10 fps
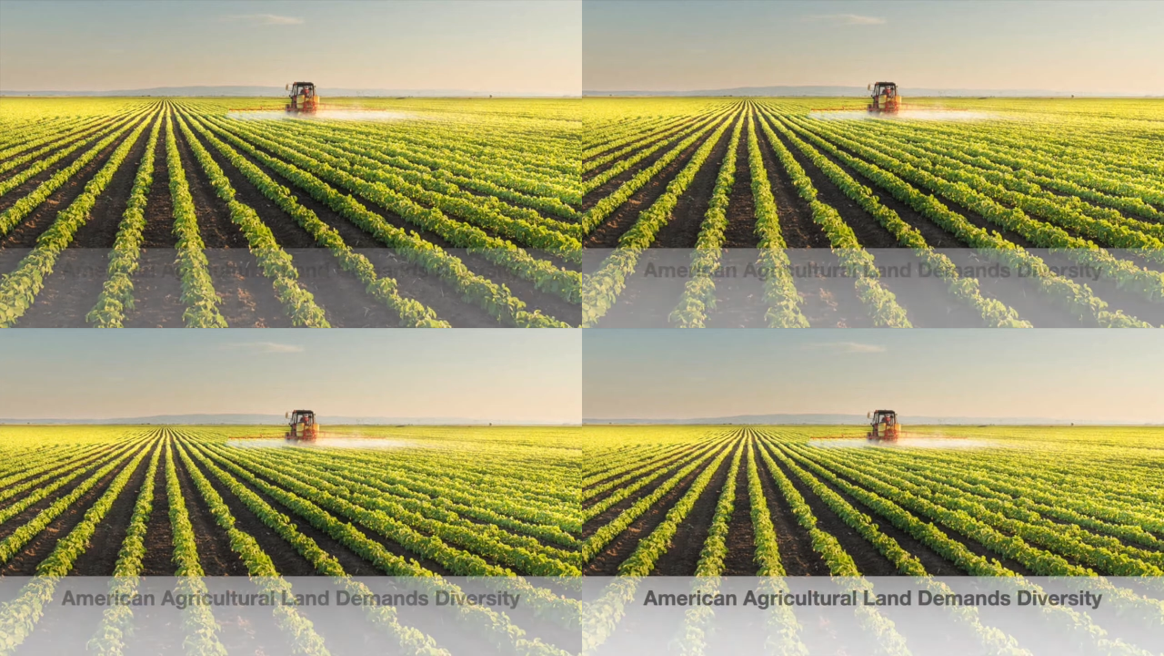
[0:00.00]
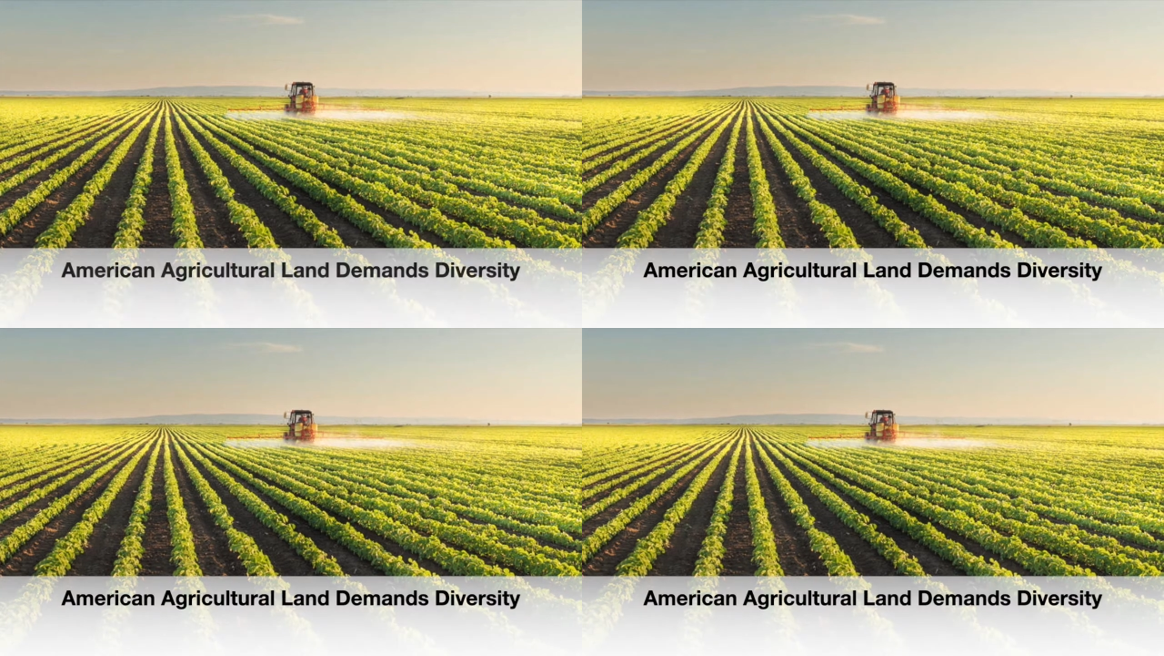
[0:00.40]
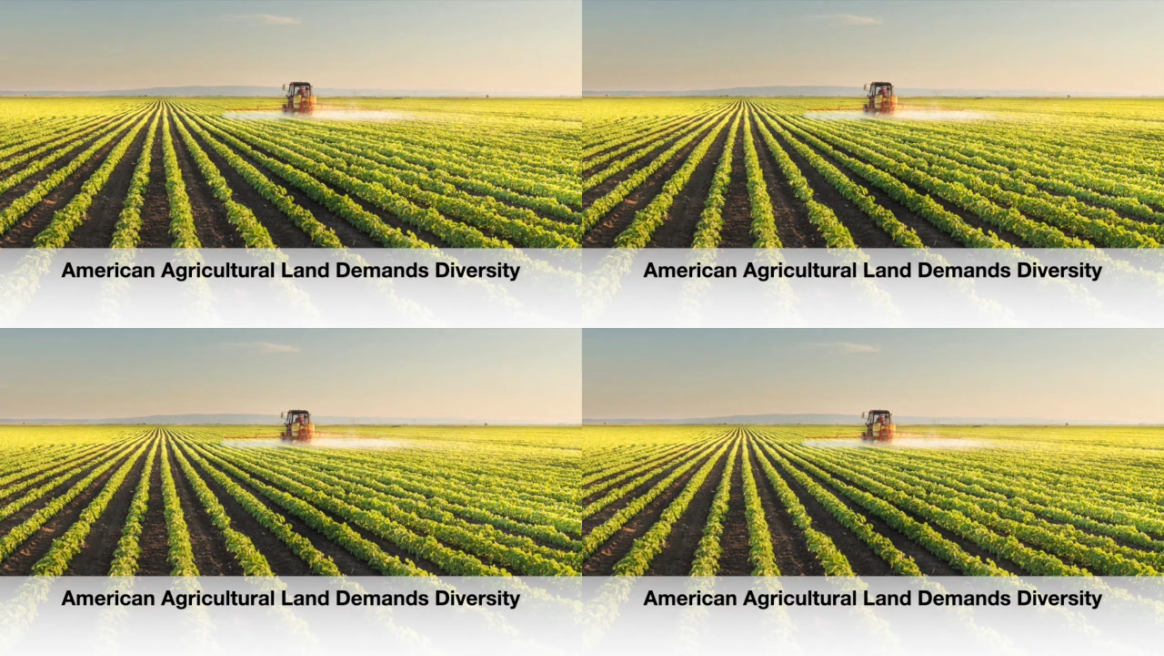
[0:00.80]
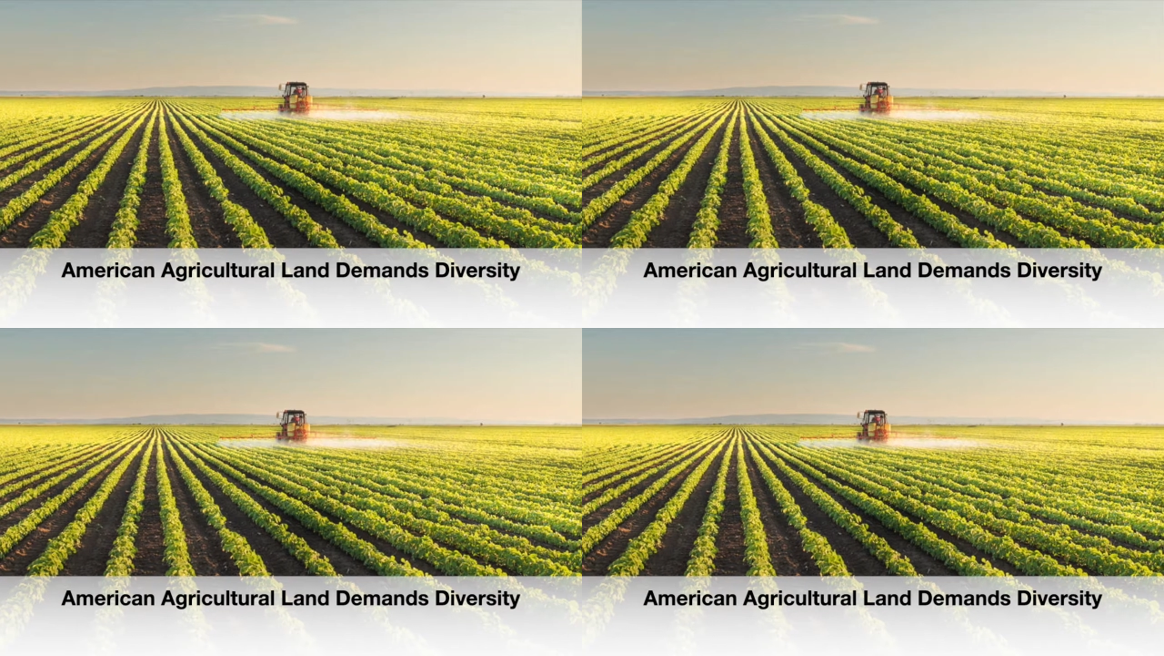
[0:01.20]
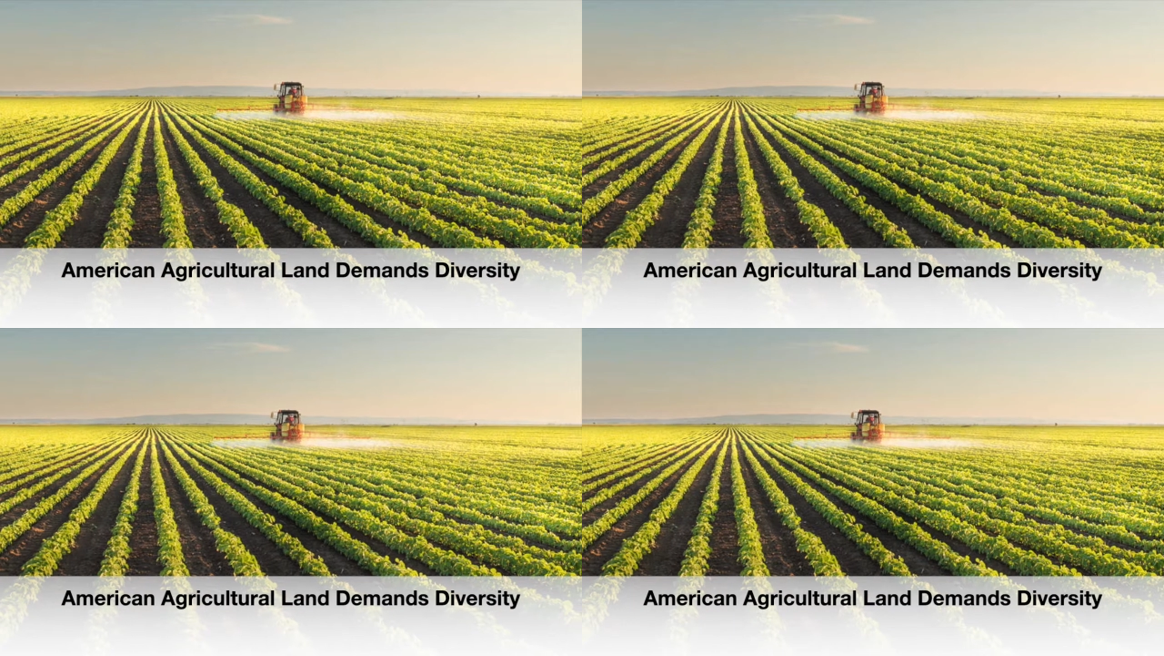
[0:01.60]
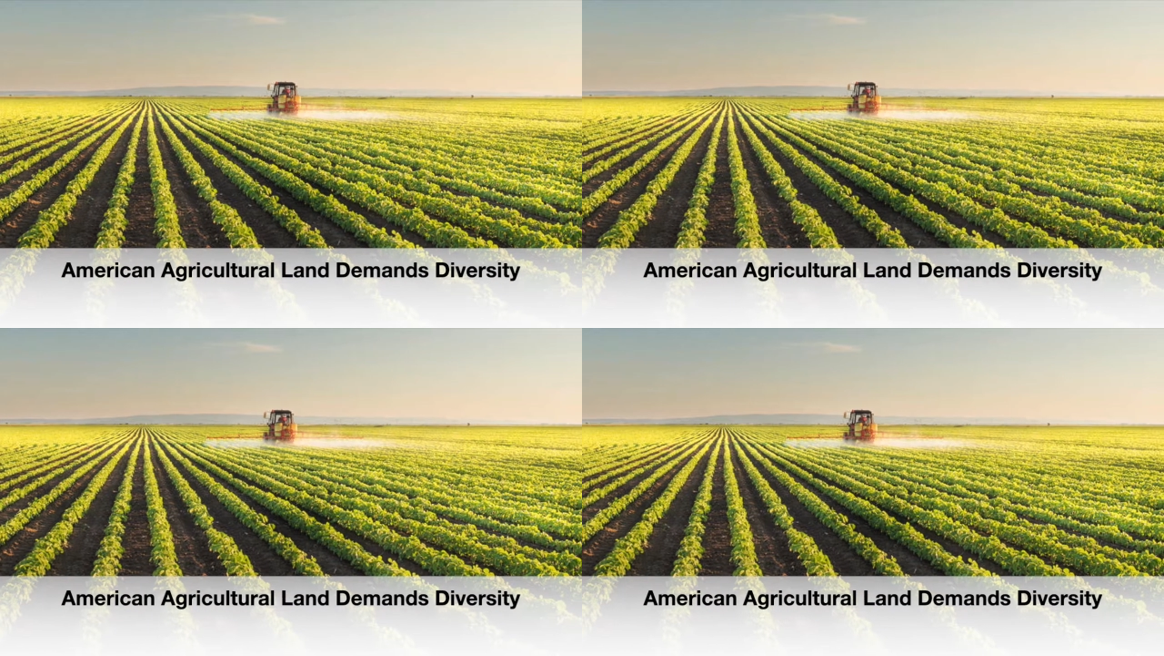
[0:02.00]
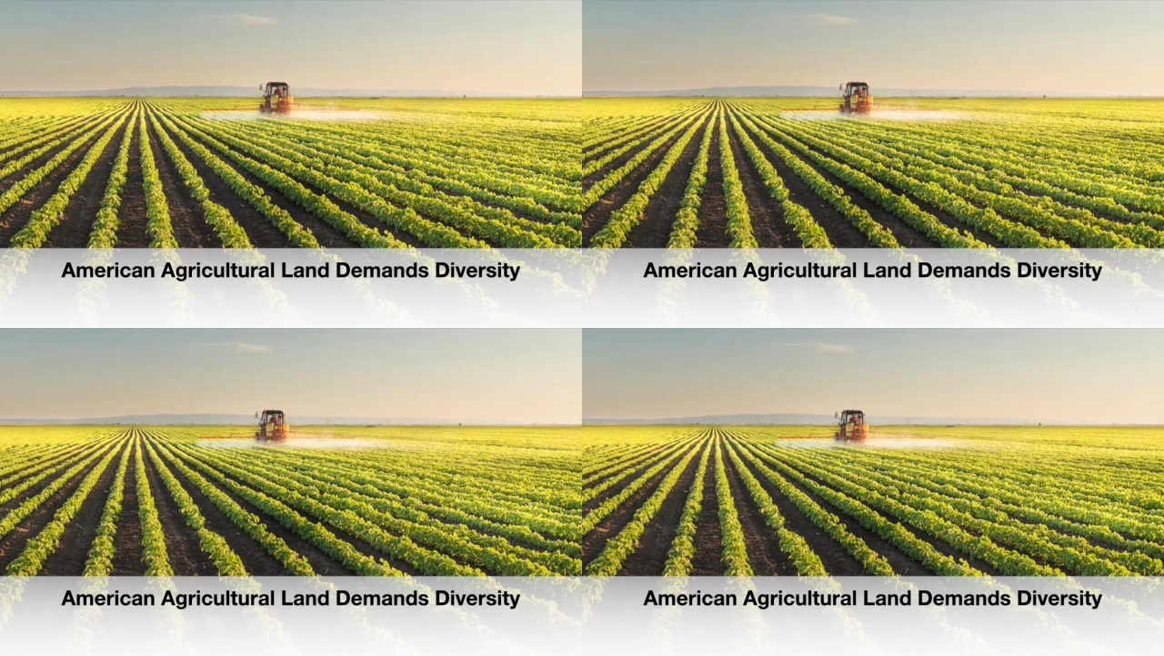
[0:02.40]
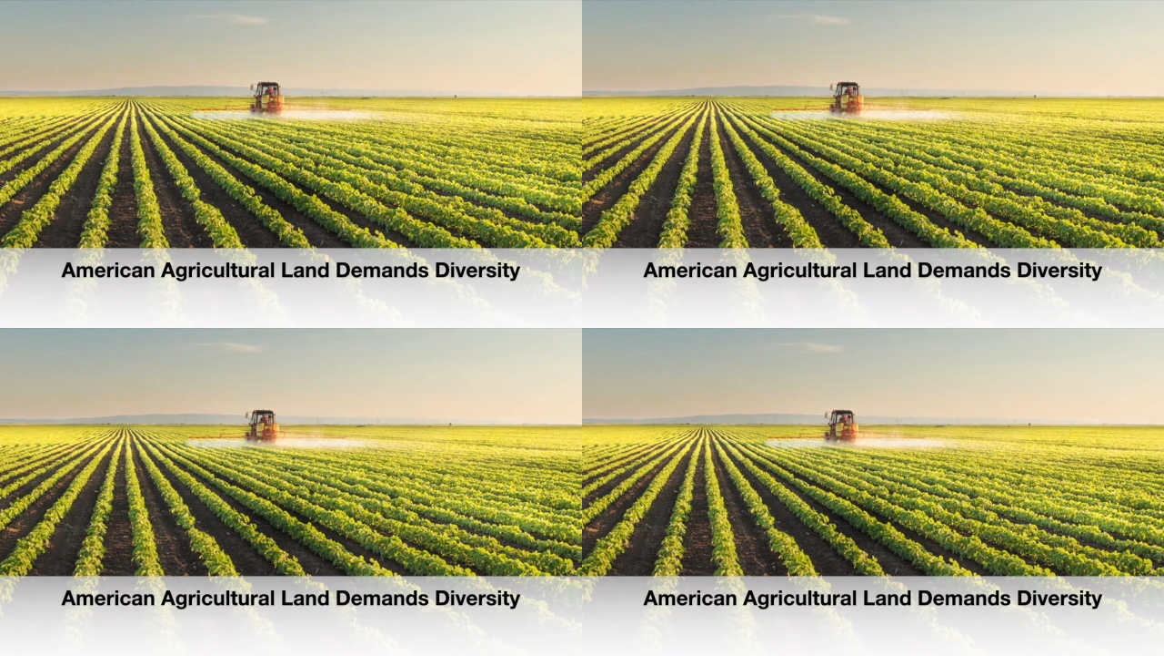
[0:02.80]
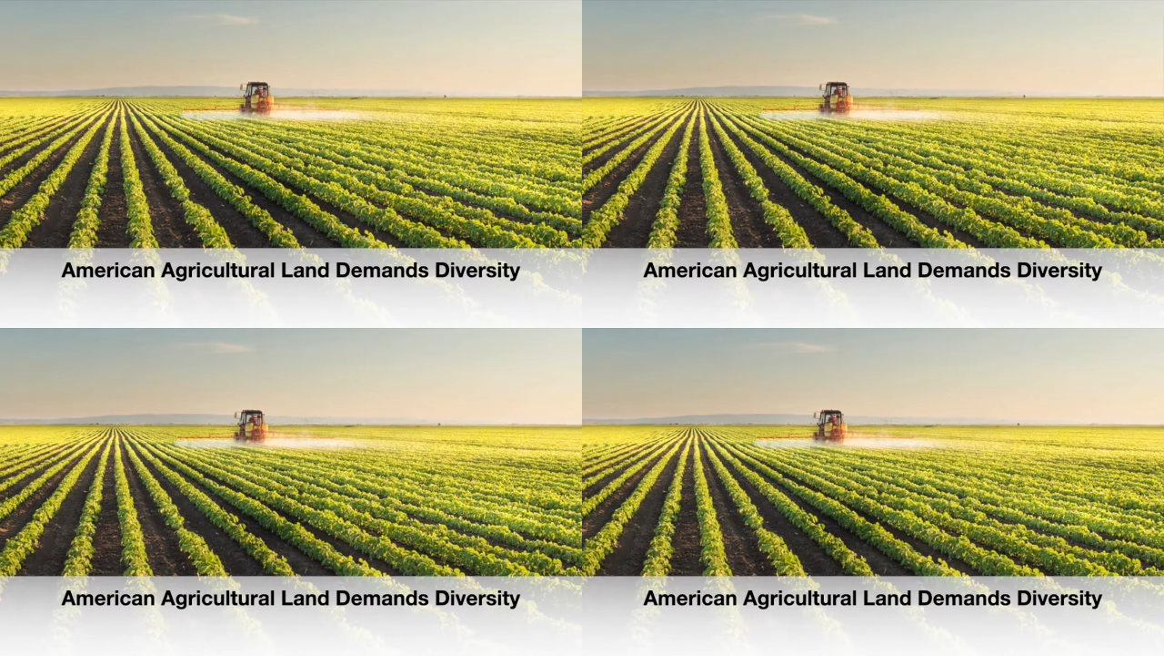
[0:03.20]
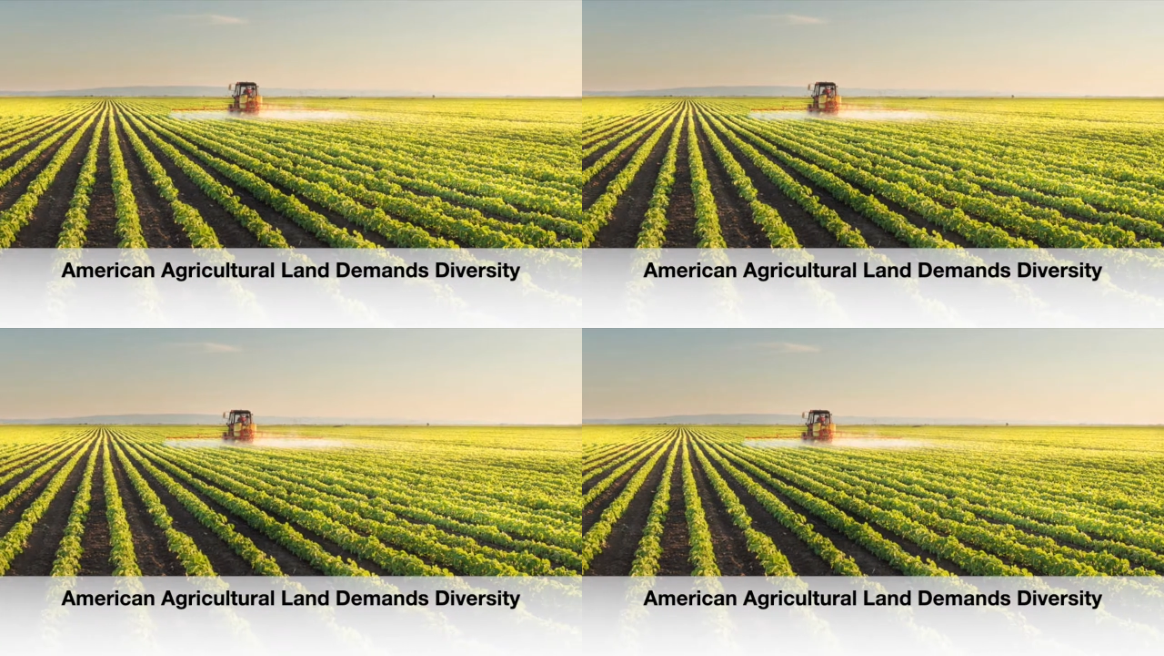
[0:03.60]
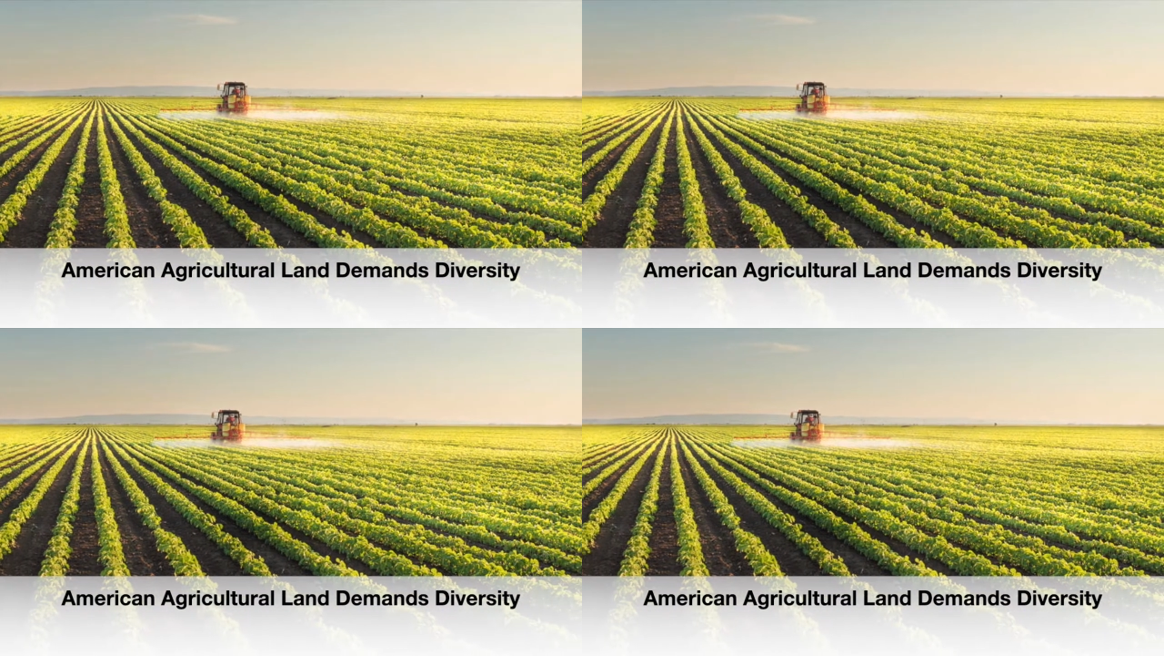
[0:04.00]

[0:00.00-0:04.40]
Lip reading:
Nobody's mouth can be seen.